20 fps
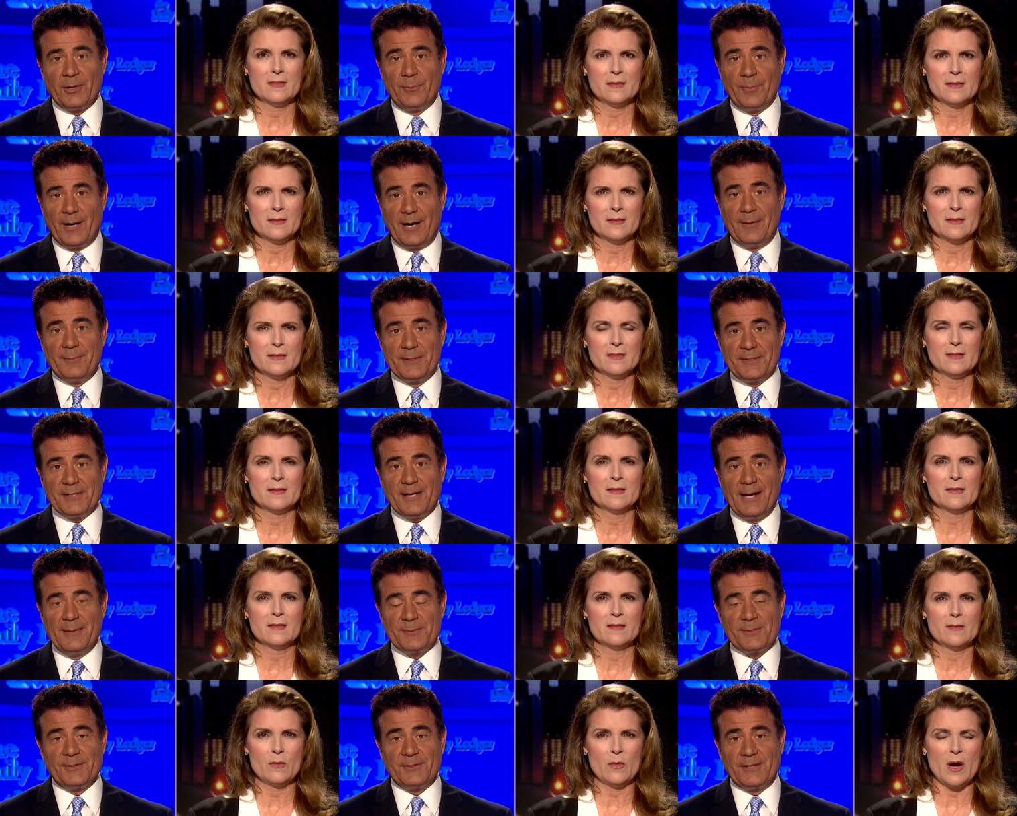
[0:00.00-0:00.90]
Speaker 1: Obama
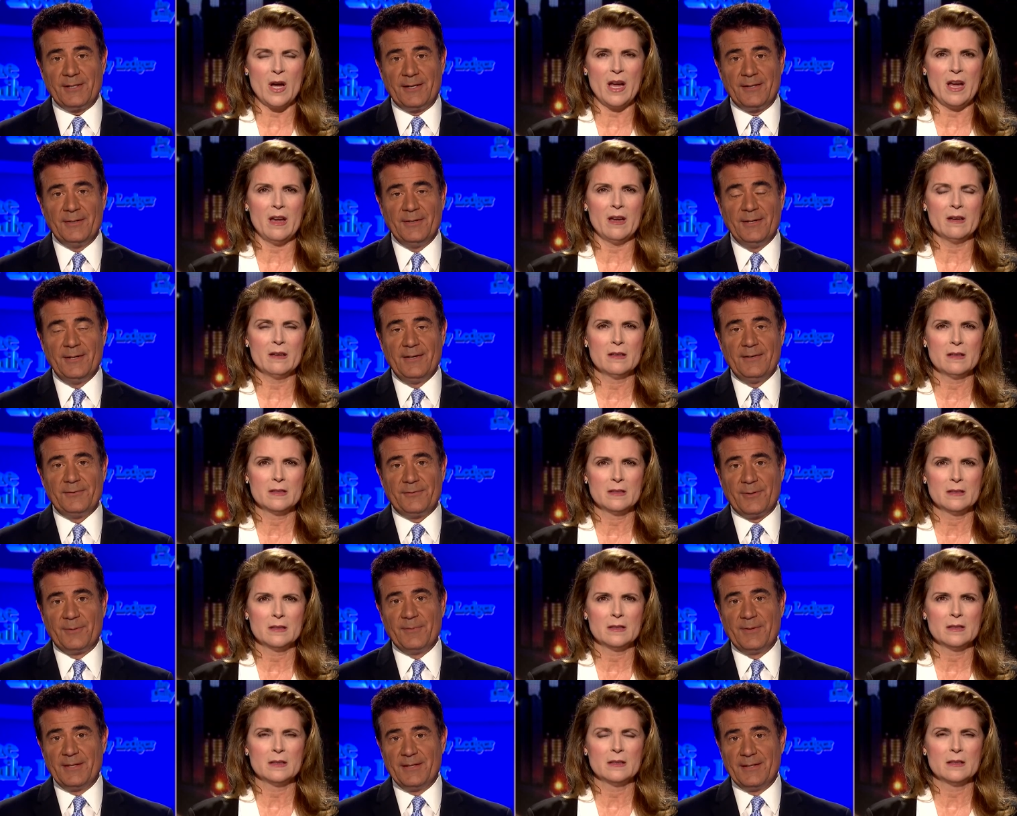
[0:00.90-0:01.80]
types, only right. on,
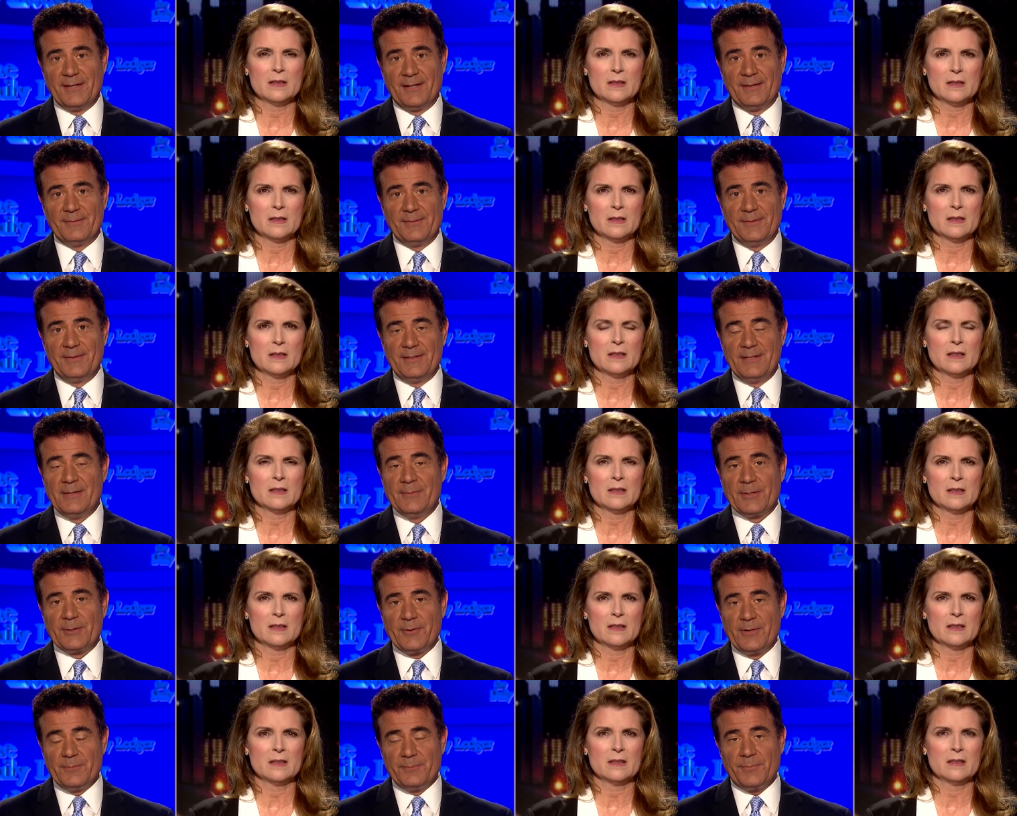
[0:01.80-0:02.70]
from the uh, the
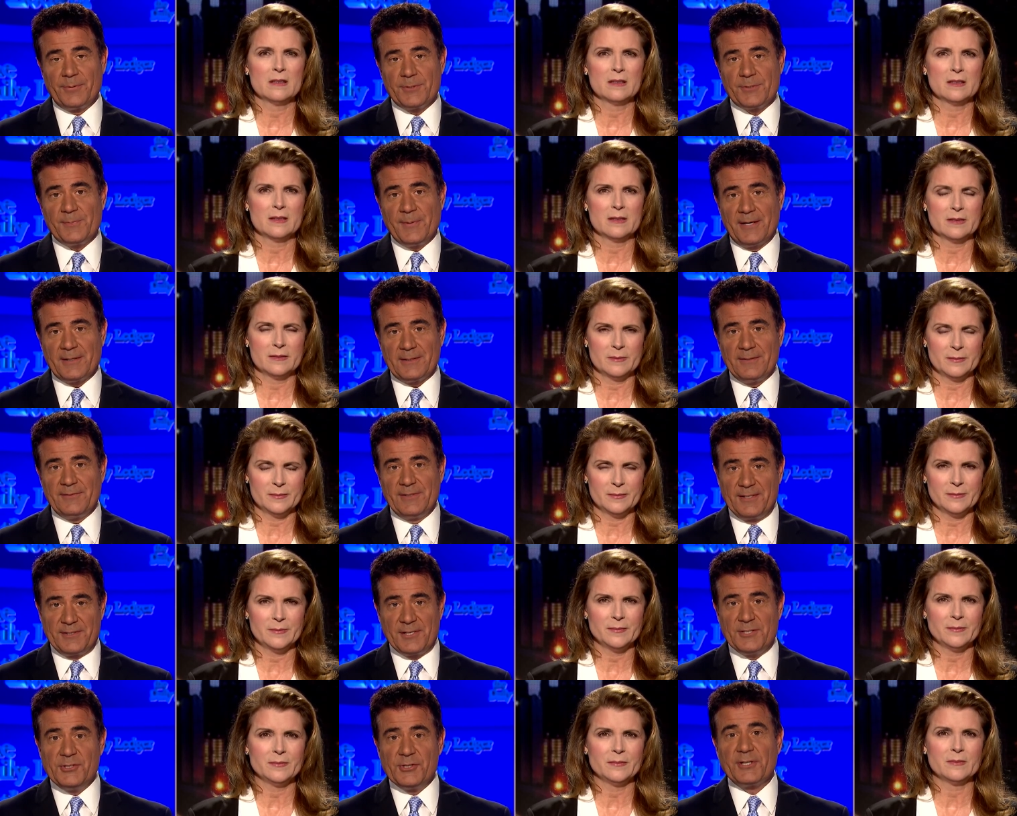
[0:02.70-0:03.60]
immigrant perspective, and
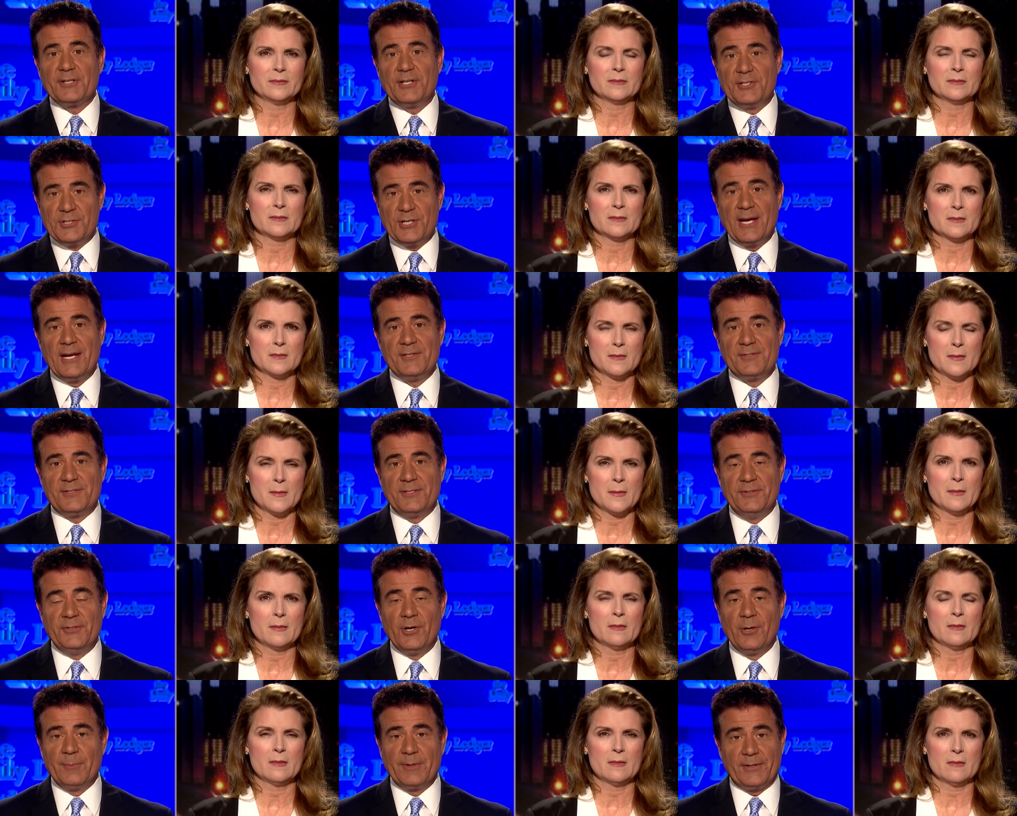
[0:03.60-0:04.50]
they said you're going to change
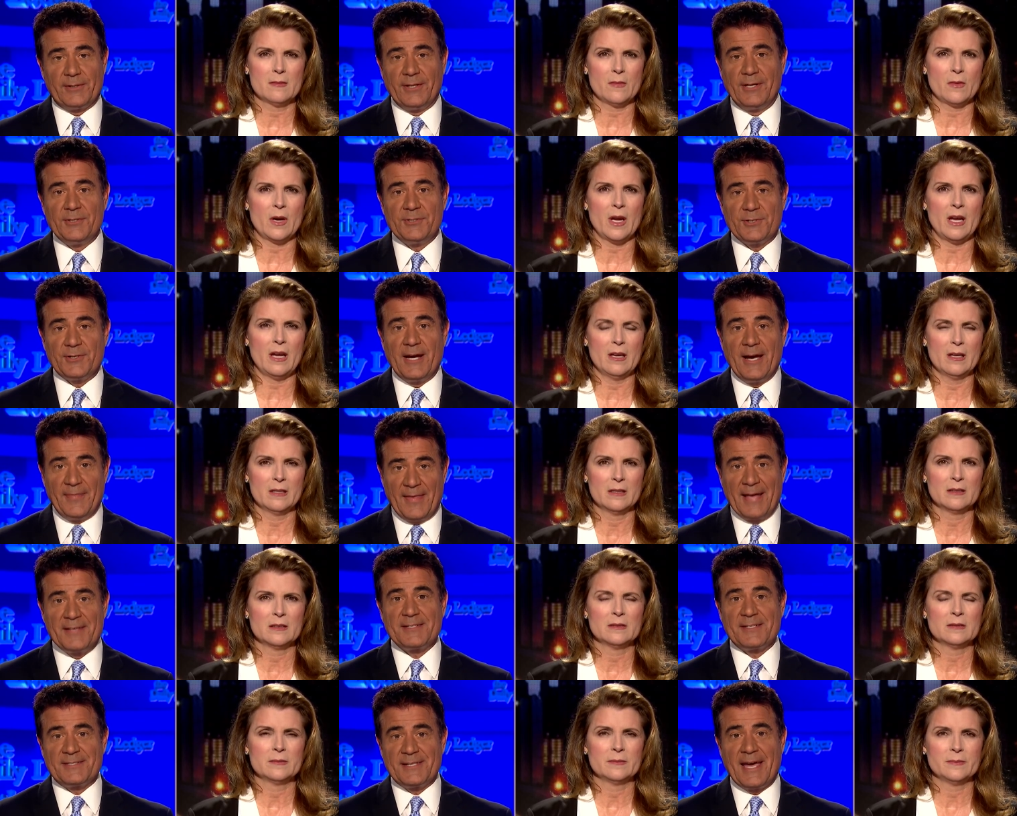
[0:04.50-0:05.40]
the nomenclature, and
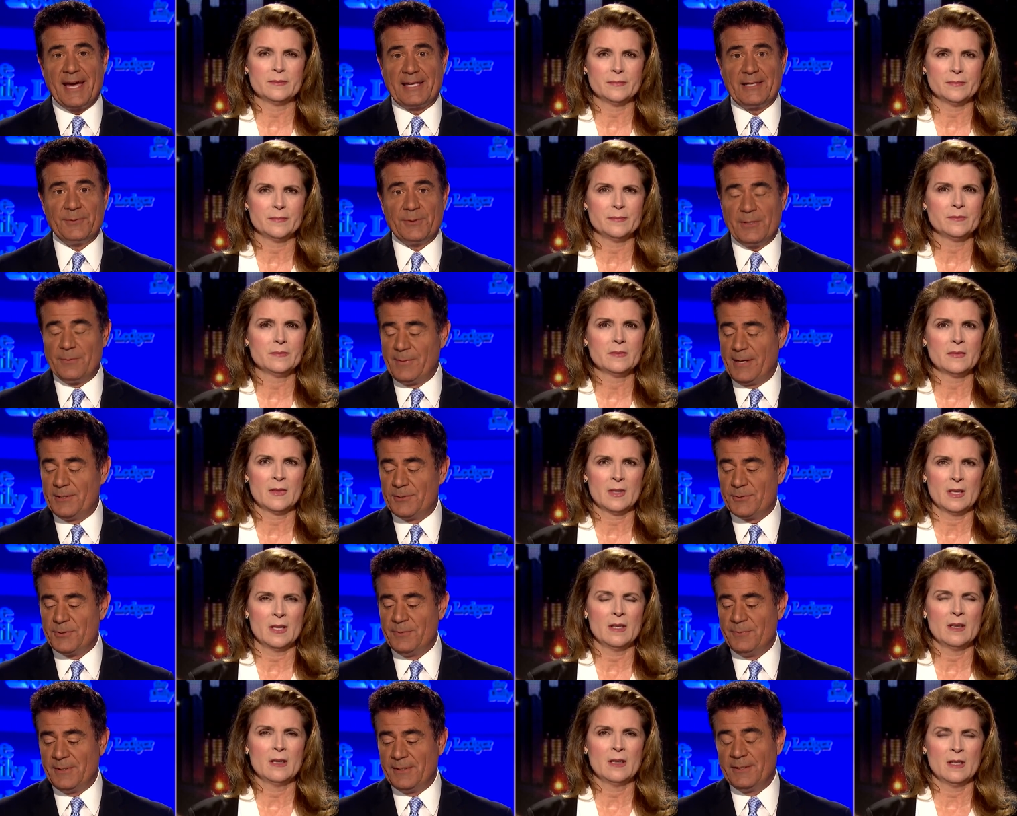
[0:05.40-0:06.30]
that's exactly what the
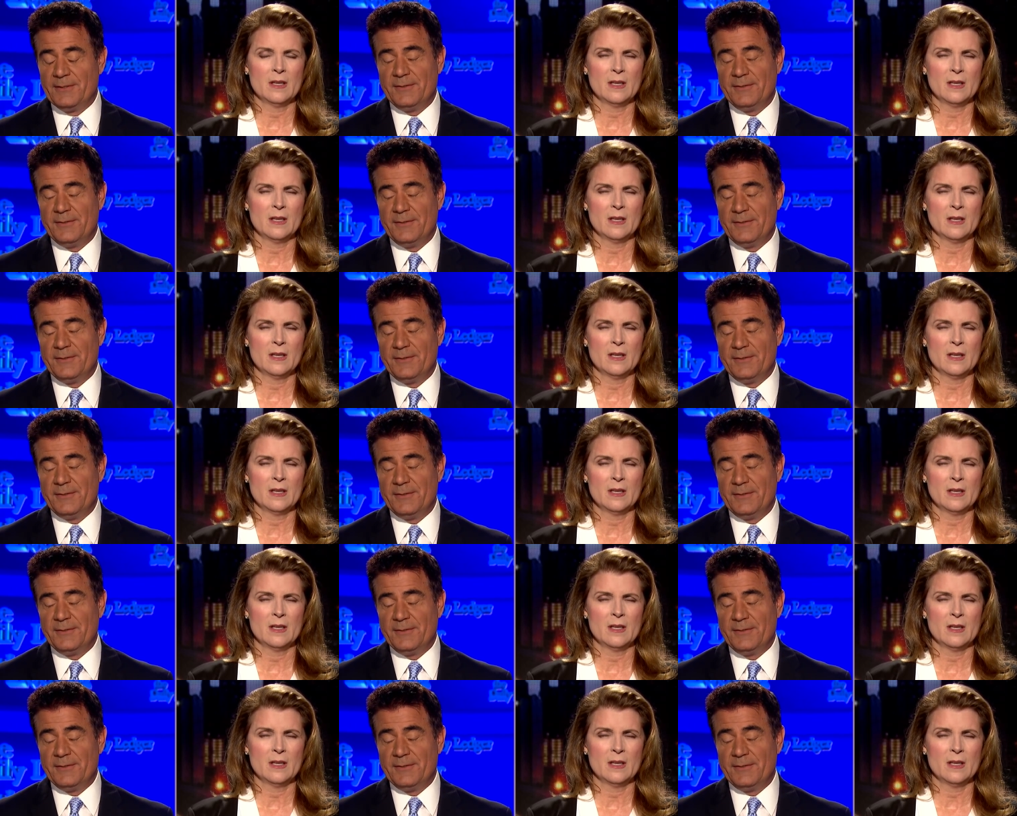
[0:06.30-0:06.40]
mainstream media